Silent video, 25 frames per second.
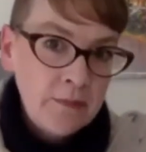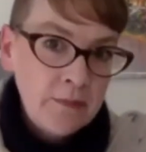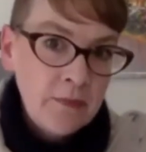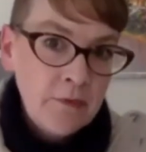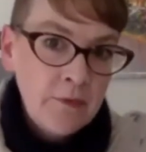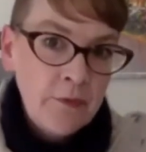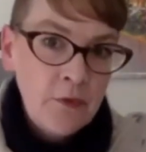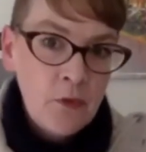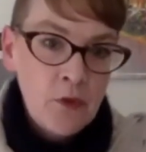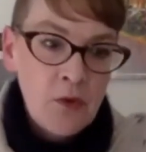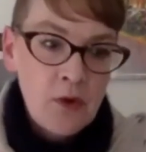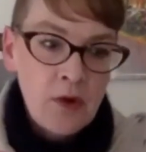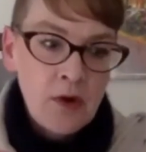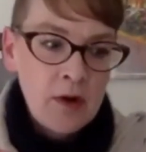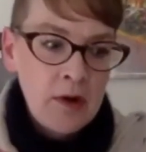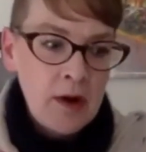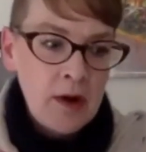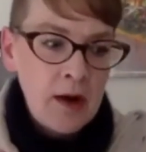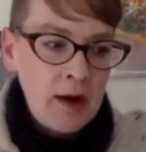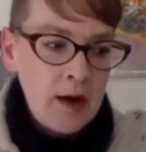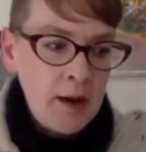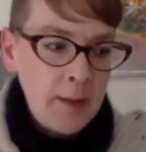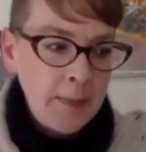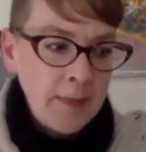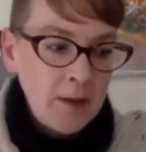for
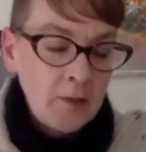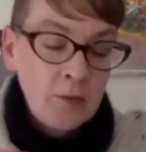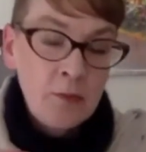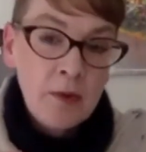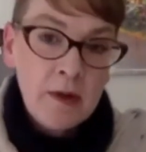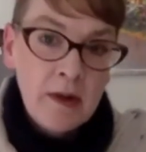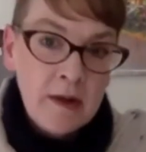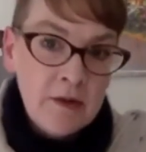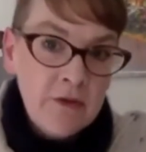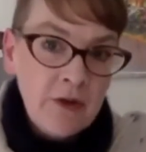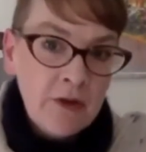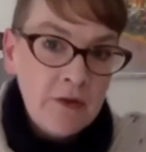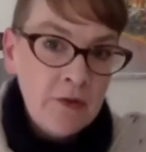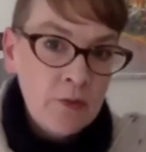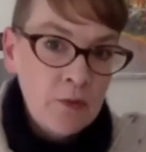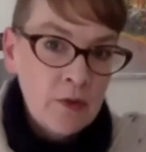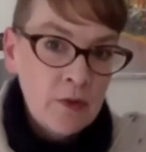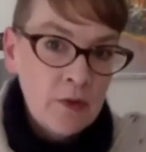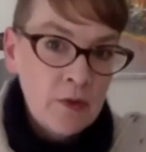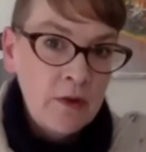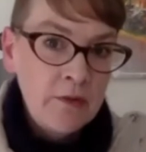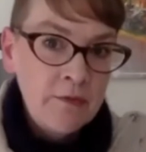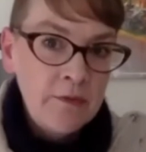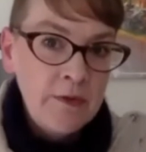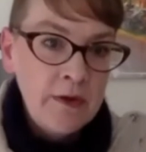religious
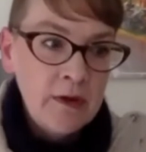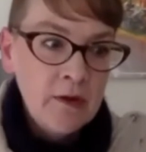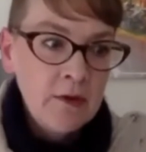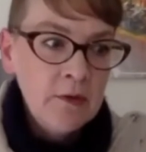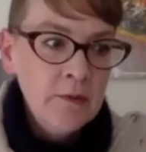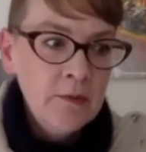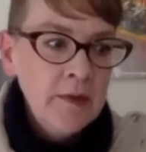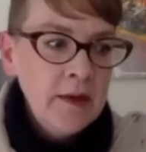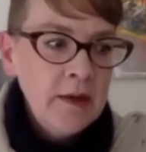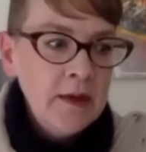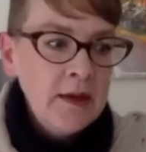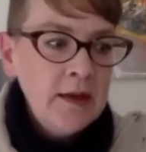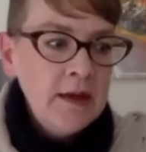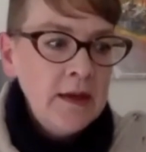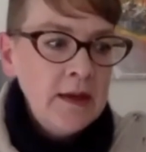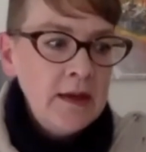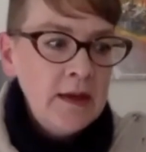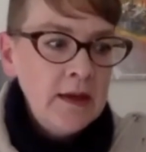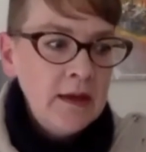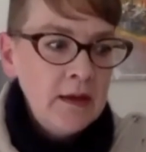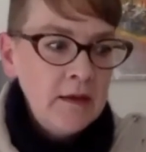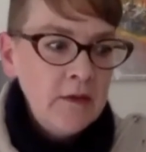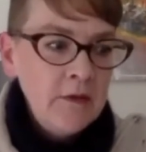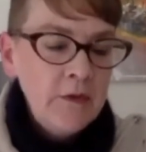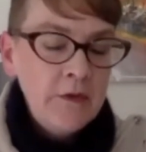worldview
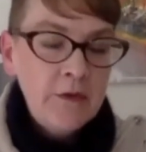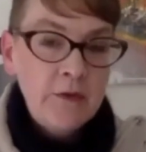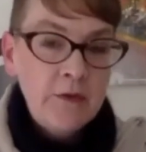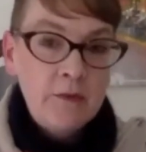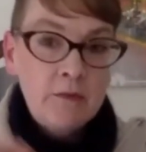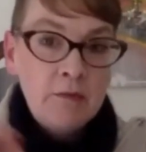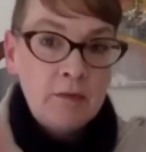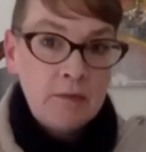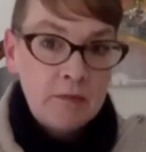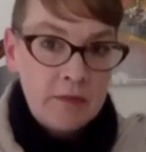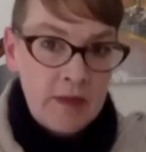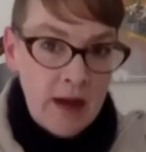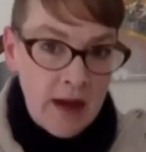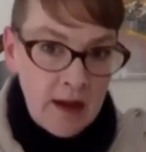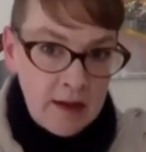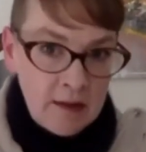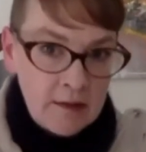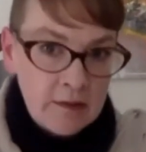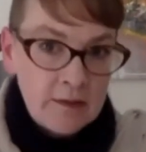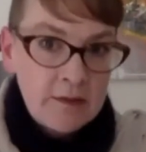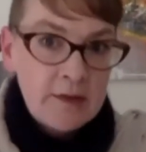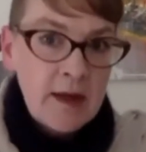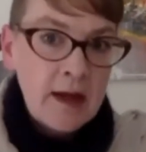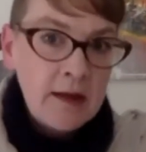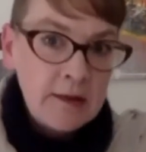is that
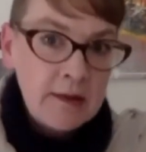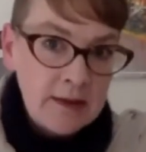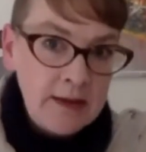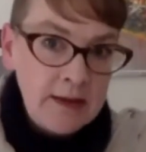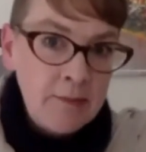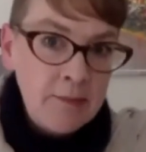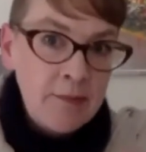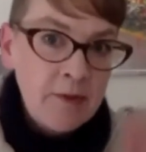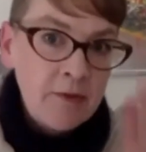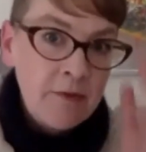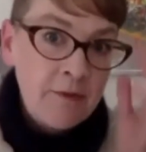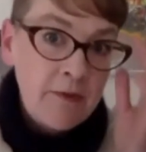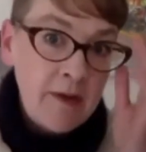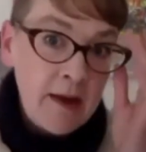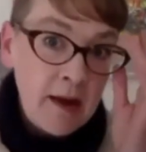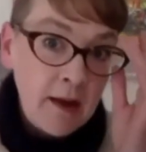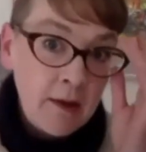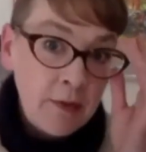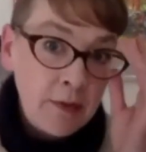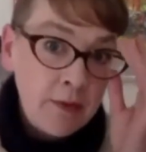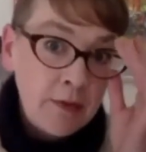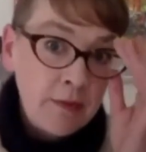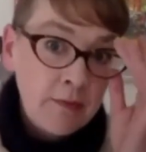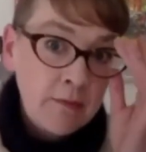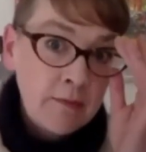leap of
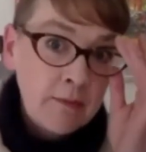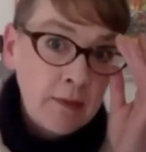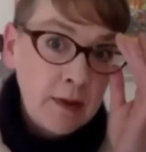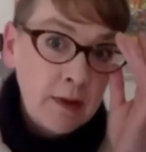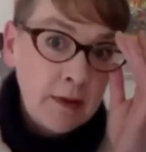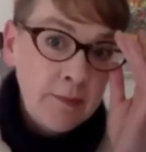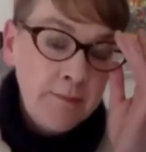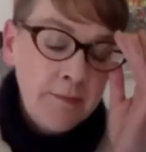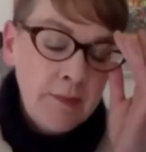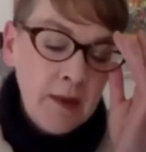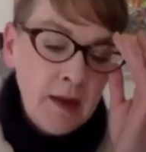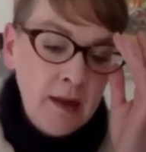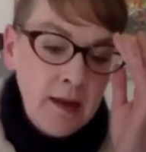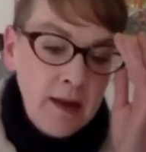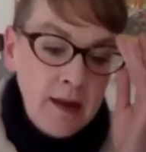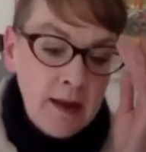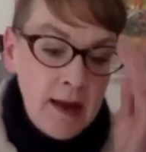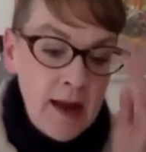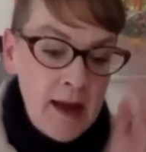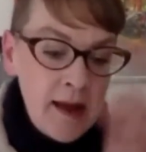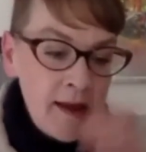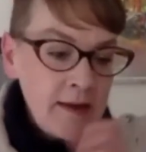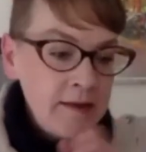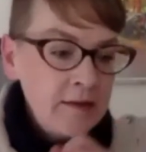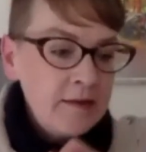faith, right?
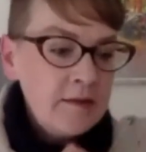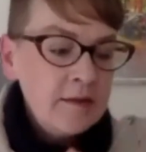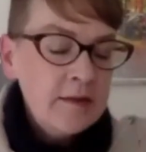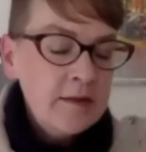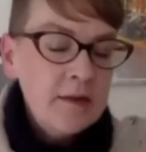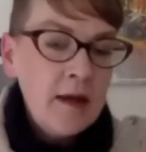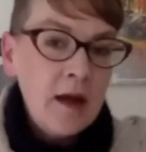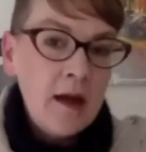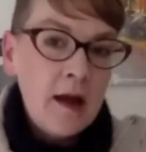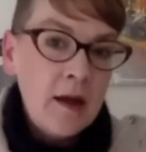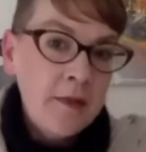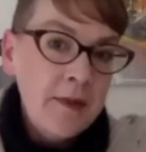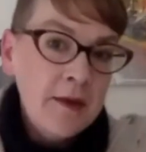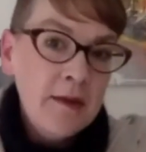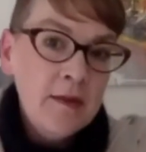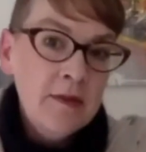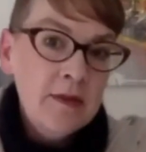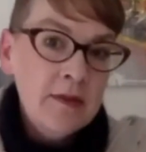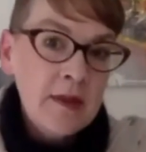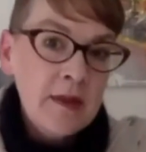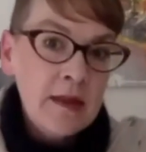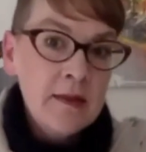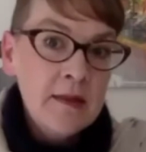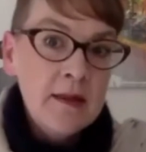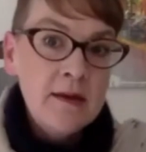Yeah. And I think
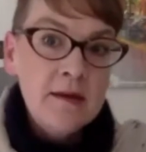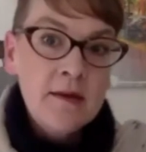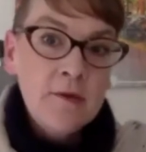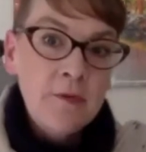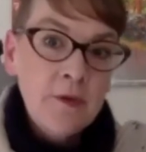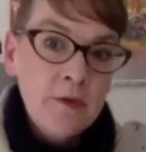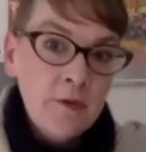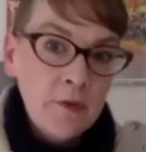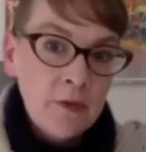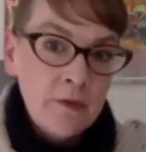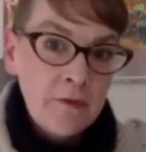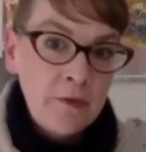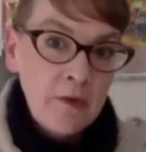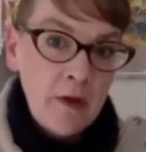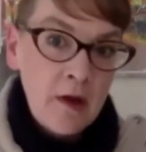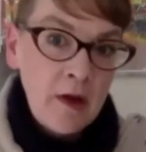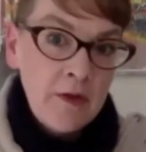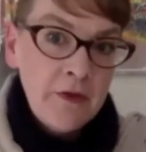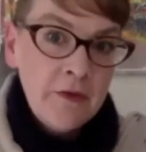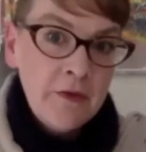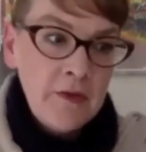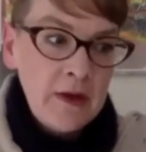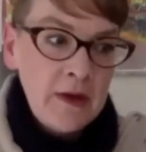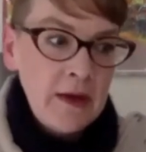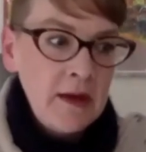then the difference with
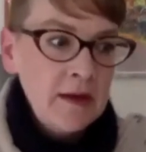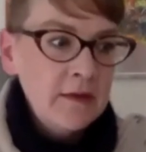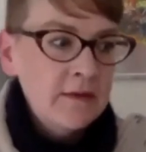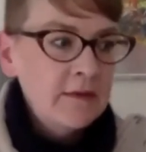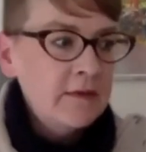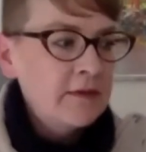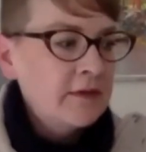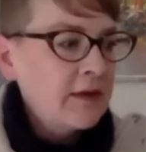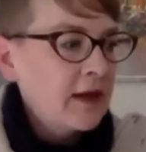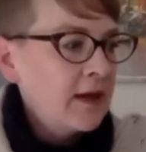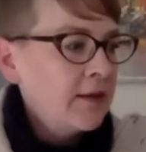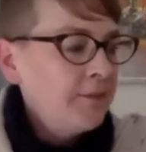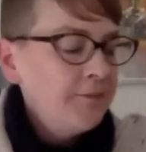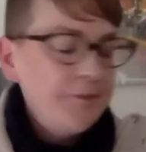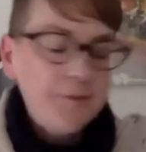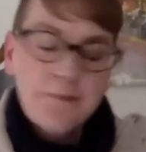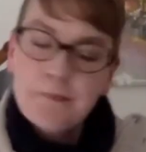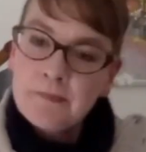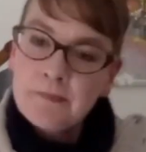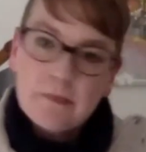philosophy is to say,